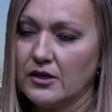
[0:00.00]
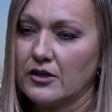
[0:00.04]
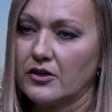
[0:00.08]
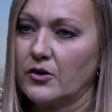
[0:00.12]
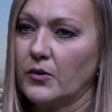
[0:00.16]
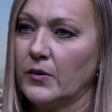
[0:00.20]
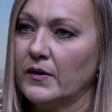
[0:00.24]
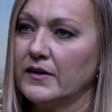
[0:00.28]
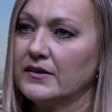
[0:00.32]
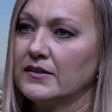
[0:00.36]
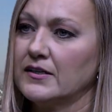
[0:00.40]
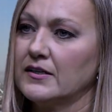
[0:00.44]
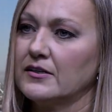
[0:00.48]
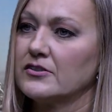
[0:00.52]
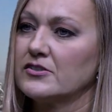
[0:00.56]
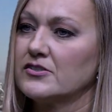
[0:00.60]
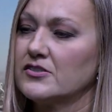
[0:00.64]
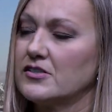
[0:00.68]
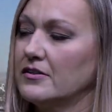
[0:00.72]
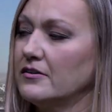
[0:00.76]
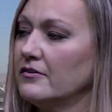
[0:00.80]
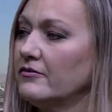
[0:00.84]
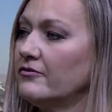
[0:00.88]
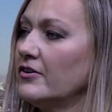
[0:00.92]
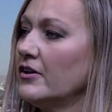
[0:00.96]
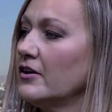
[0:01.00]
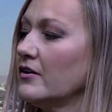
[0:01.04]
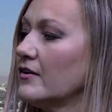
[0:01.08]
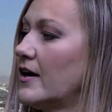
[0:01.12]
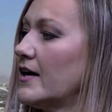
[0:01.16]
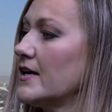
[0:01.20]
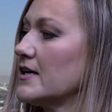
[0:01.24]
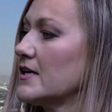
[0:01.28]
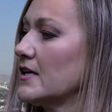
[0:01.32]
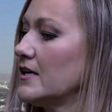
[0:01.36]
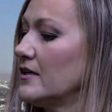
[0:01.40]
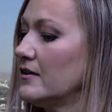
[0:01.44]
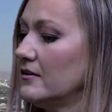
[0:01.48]
Go out there, see if you
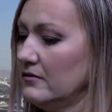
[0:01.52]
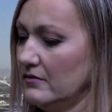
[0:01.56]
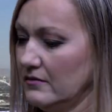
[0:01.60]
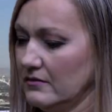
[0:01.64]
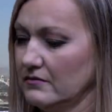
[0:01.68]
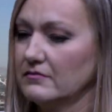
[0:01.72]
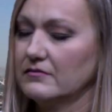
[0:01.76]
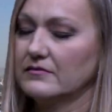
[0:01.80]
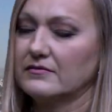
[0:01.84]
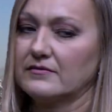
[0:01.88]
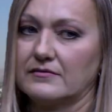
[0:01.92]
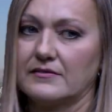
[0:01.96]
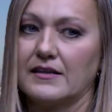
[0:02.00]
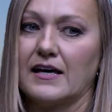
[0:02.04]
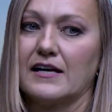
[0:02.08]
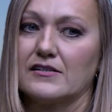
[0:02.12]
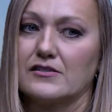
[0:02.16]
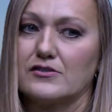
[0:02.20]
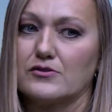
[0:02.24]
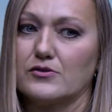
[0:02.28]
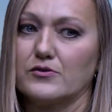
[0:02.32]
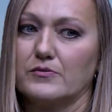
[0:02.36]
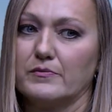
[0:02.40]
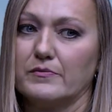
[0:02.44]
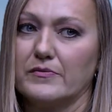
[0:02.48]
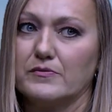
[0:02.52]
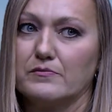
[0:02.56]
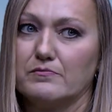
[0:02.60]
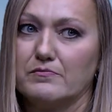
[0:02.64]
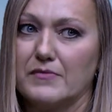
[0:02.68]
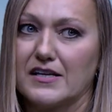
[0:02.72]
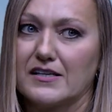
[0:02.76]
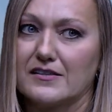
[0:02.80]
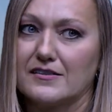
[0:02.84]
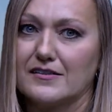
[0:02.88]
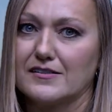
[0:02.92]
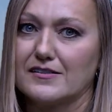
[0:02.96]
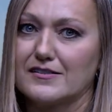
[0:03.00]
like it. That's who
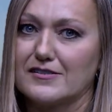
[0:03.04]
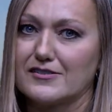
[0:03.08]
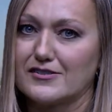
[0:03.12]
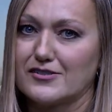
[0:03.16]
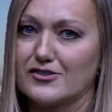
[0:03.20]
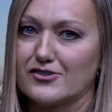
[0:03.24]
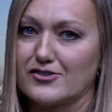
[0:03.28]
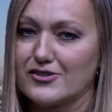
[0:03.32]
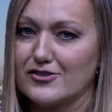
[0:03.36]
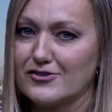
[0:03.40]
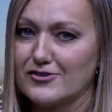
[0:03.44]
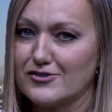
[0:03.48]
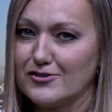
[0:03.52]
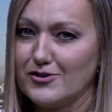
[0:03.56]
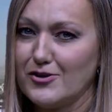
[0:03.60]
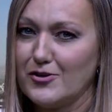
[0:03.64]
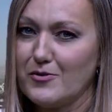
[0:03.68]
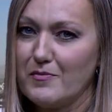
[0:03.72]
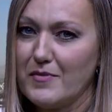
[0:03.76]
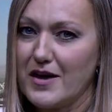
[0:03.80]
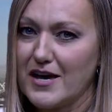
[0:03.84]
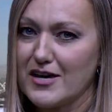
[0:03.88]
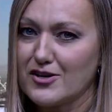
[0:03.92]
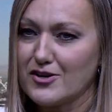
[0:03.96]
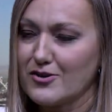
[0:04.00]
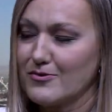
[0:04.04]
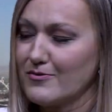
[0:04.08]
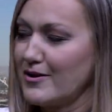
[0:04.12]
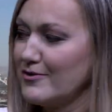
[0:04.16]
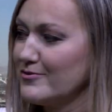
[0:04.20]
make the decisions. You make your